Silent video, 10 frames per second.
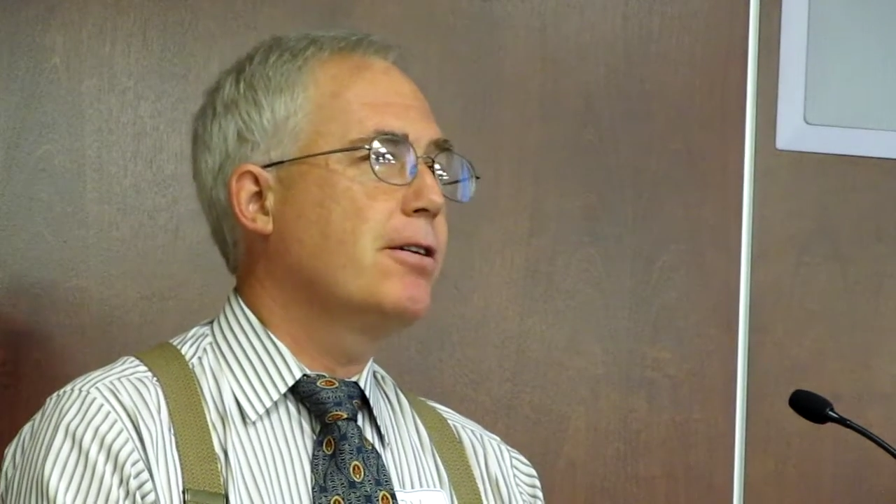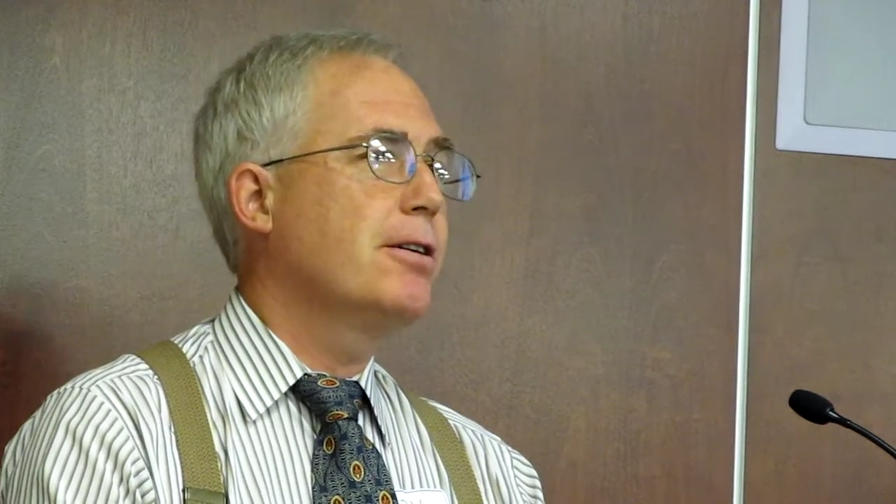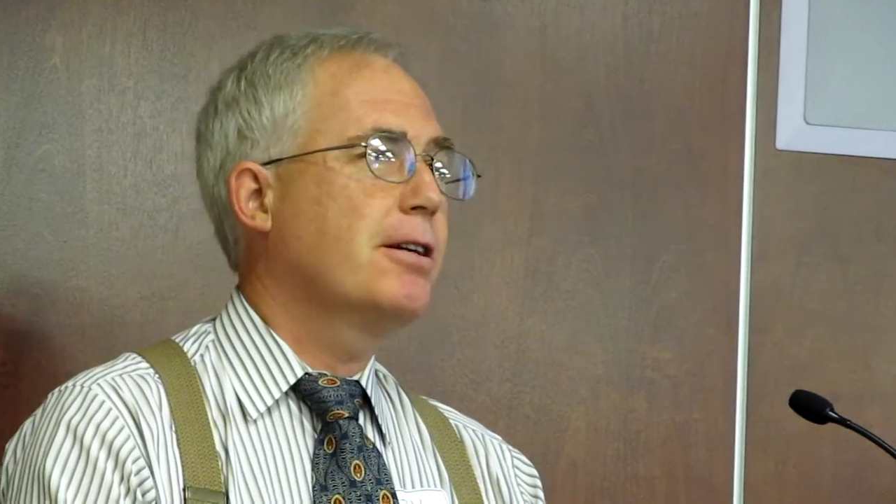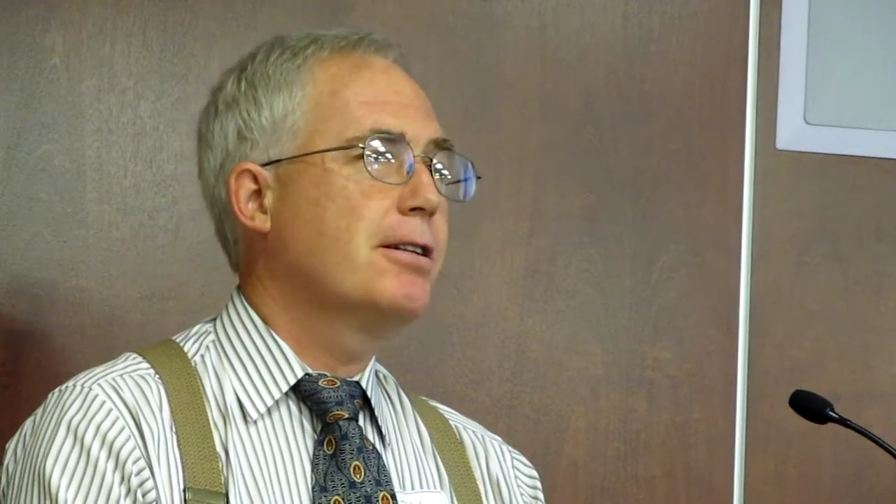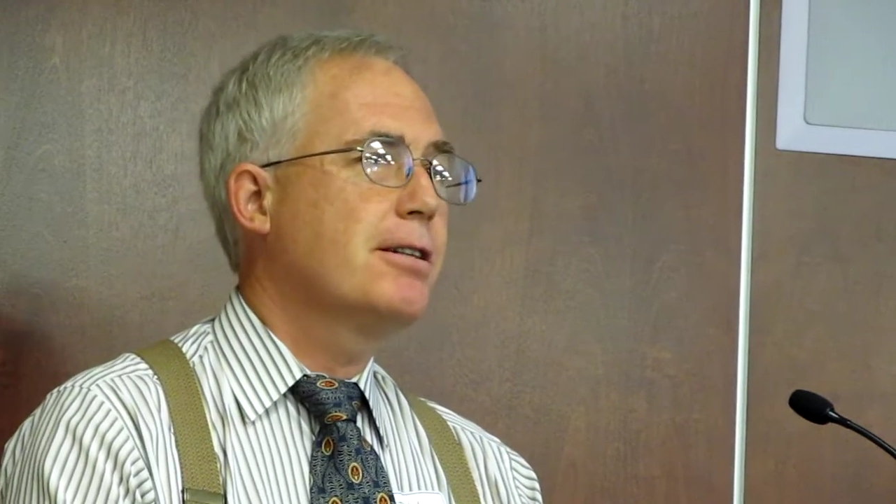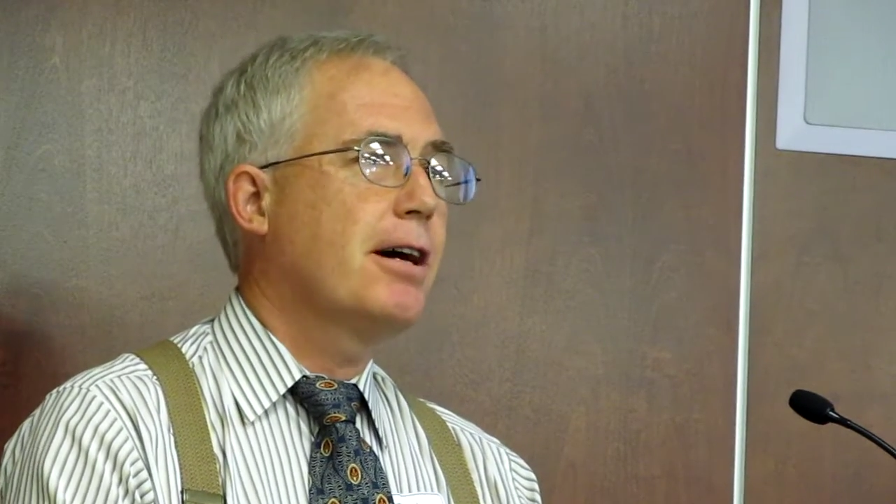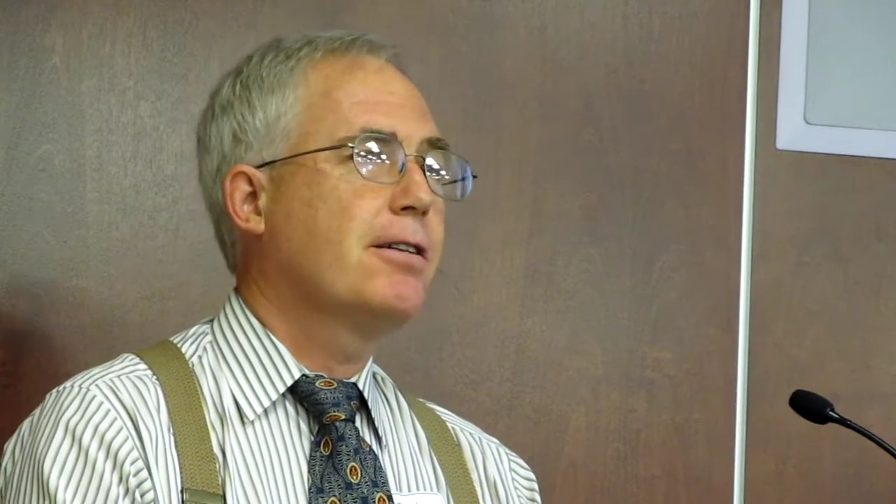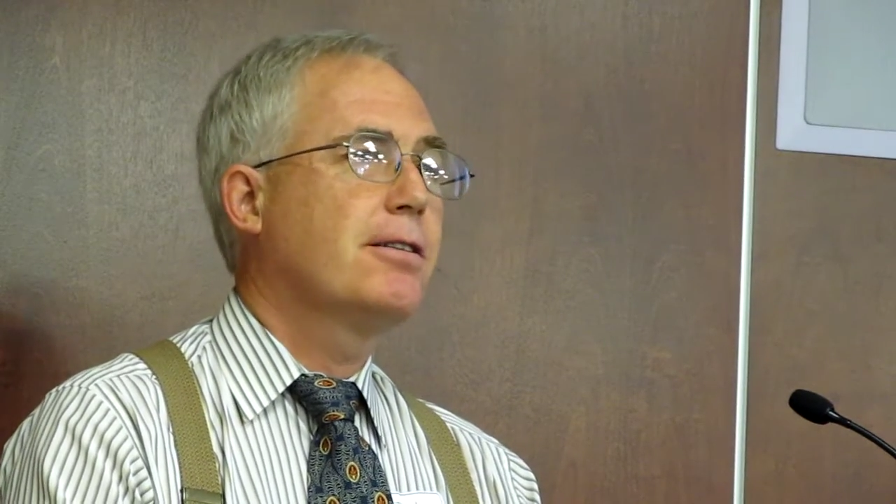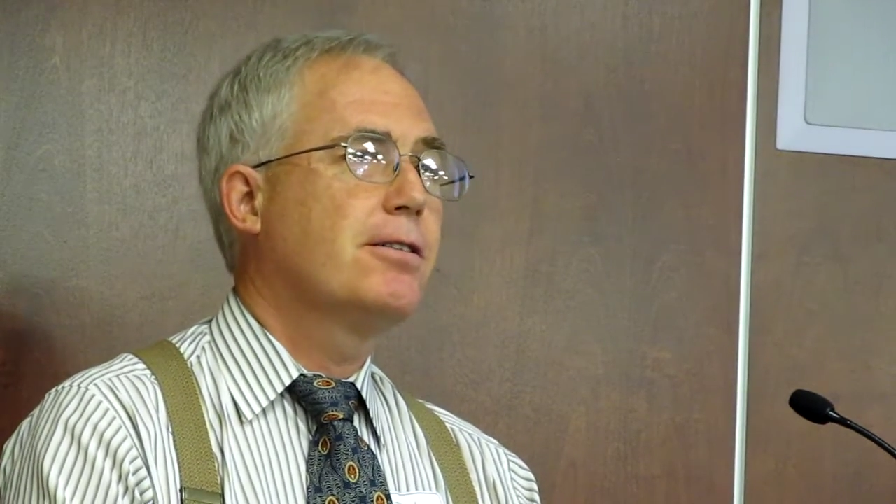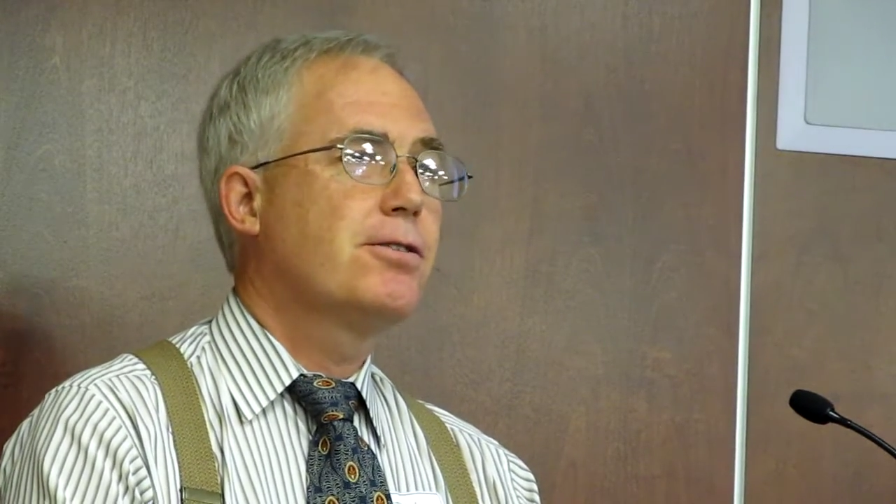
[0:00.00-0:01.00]
you can tell
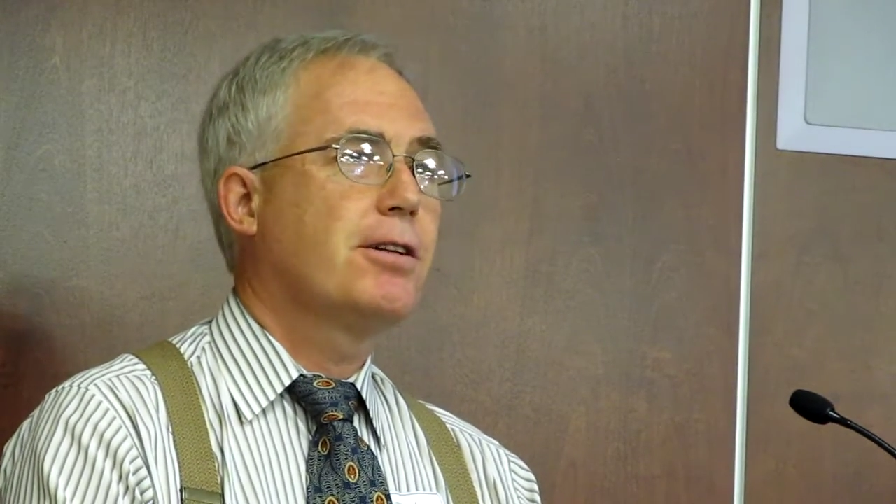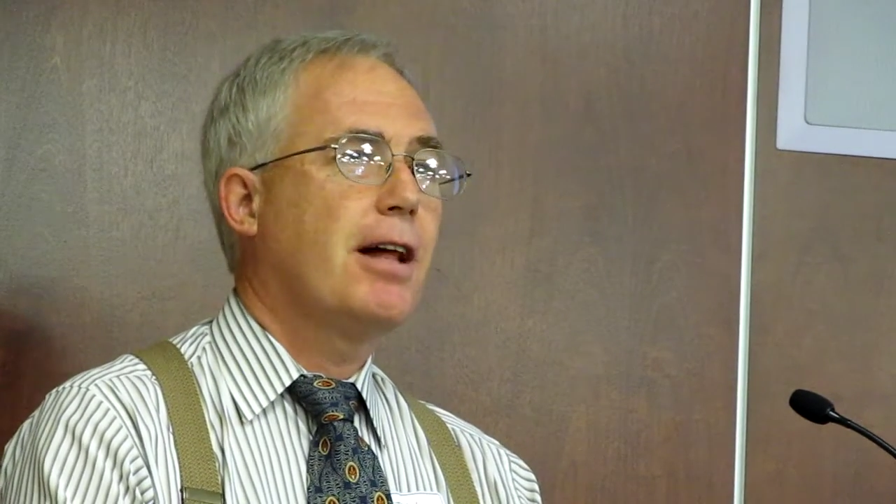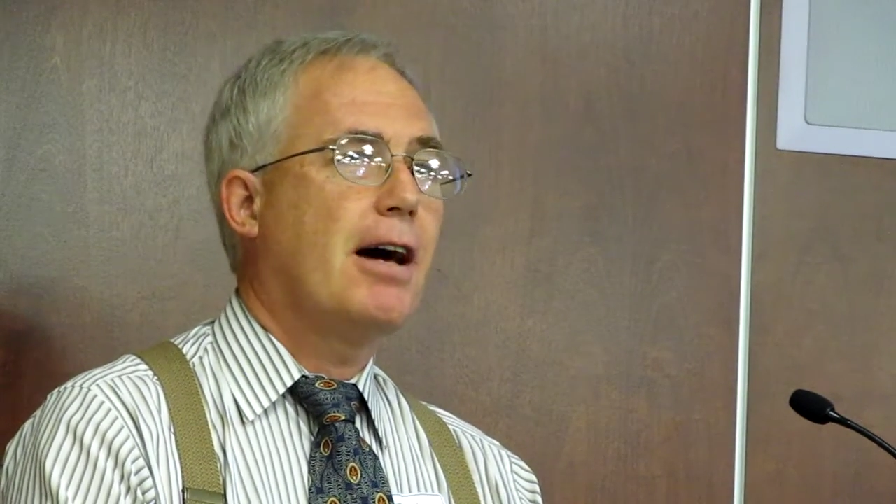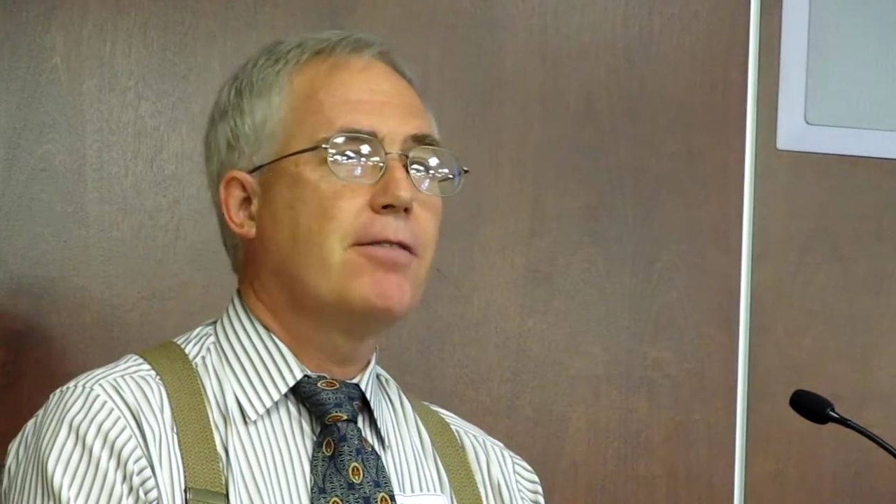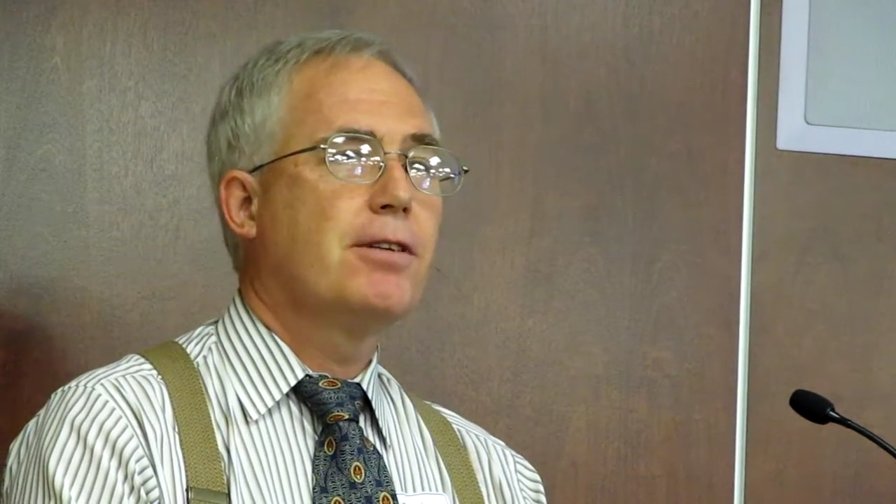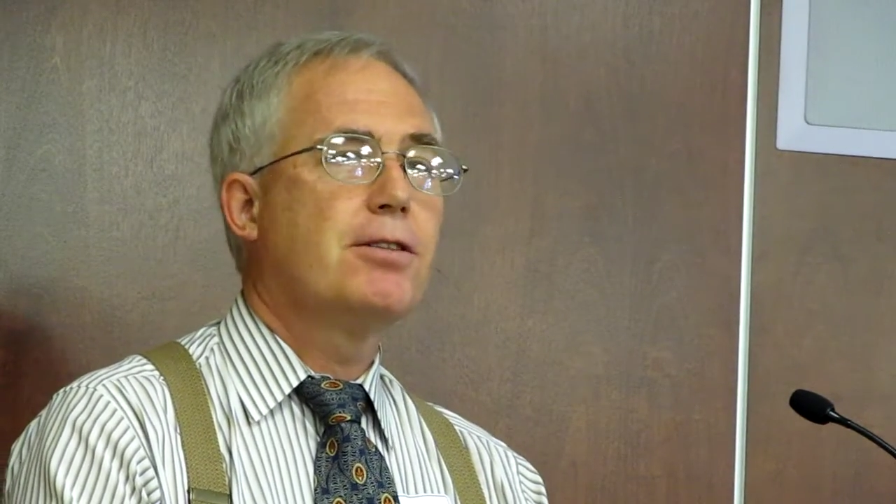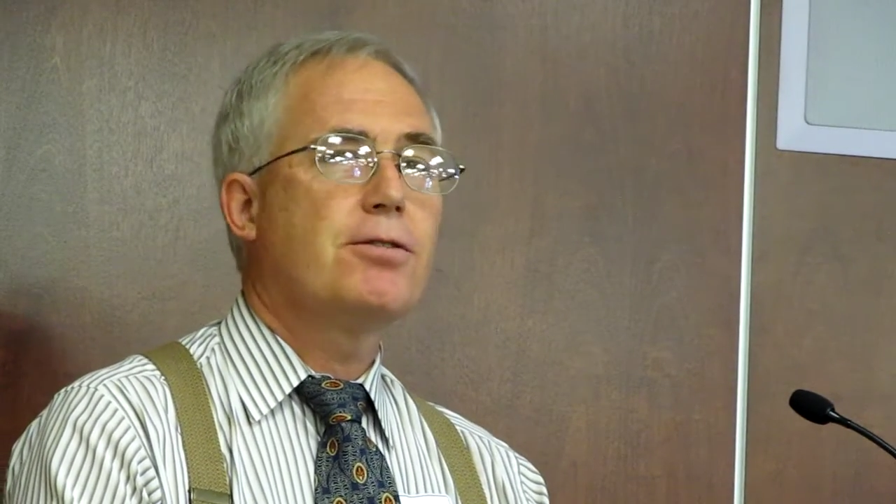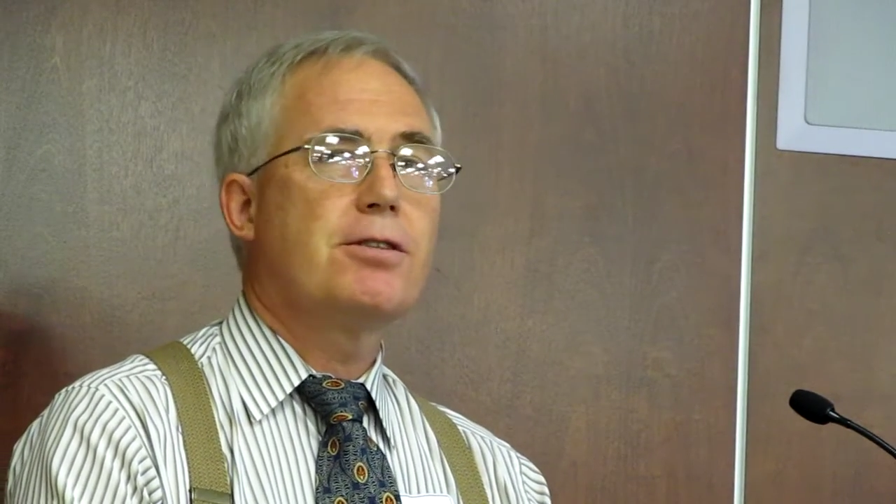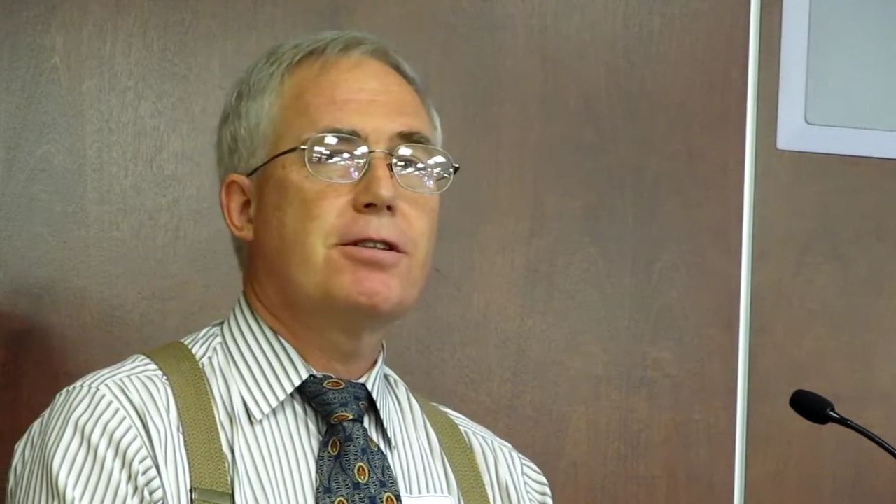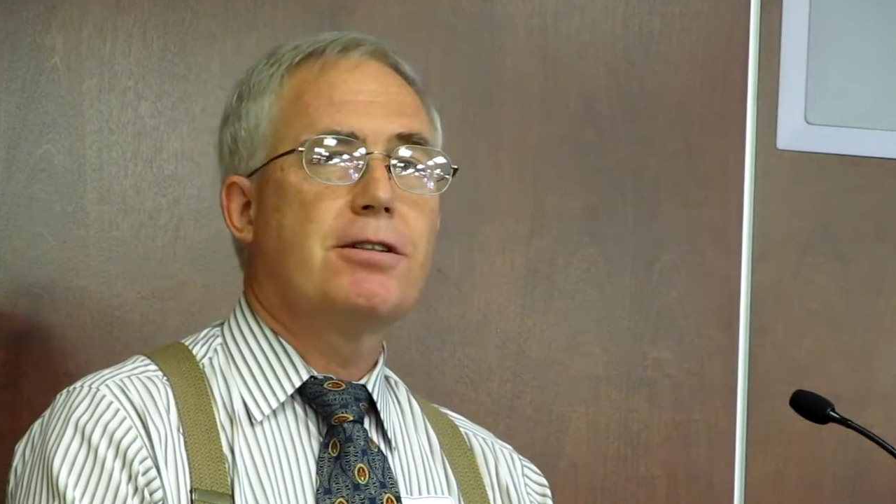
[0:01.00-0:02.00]
that there's a lot of
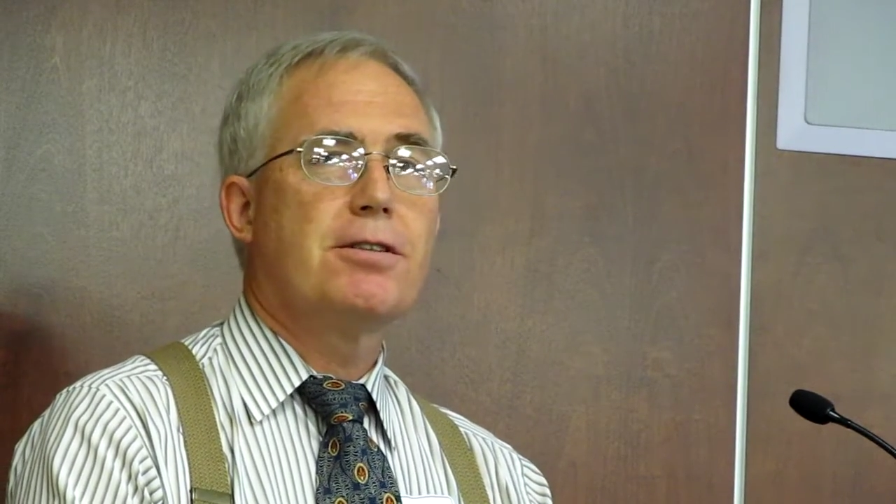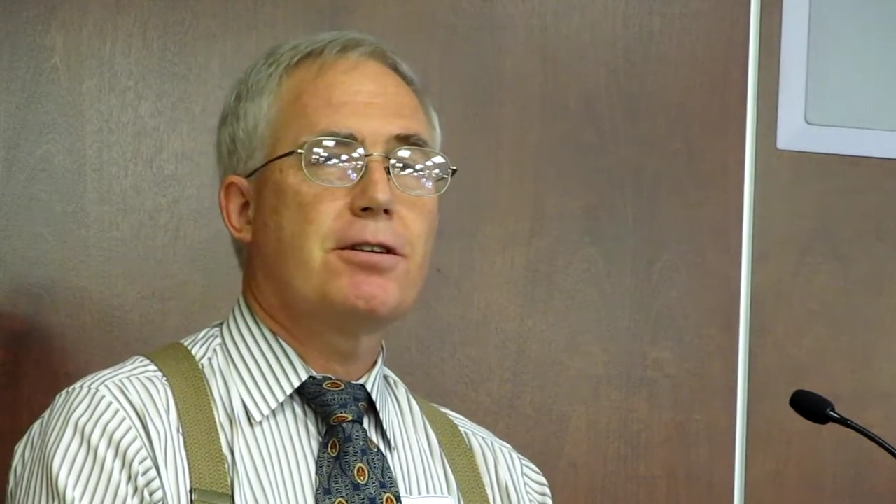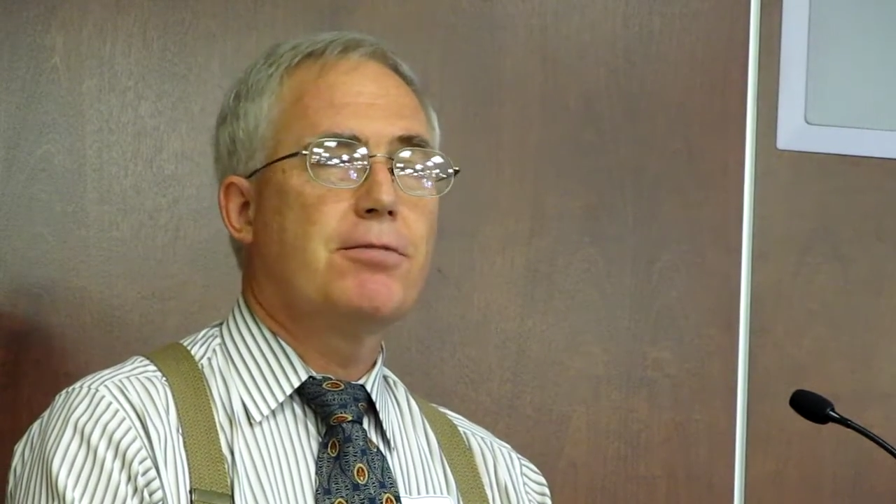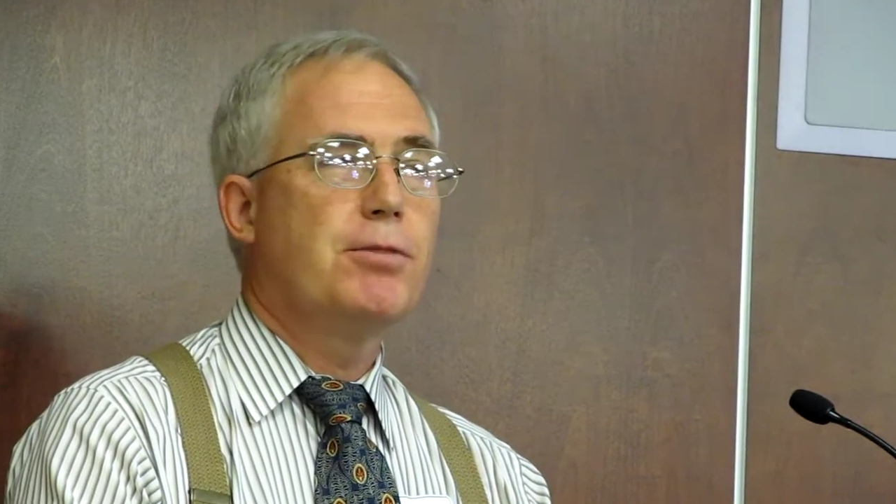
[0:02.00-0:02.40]
interest in this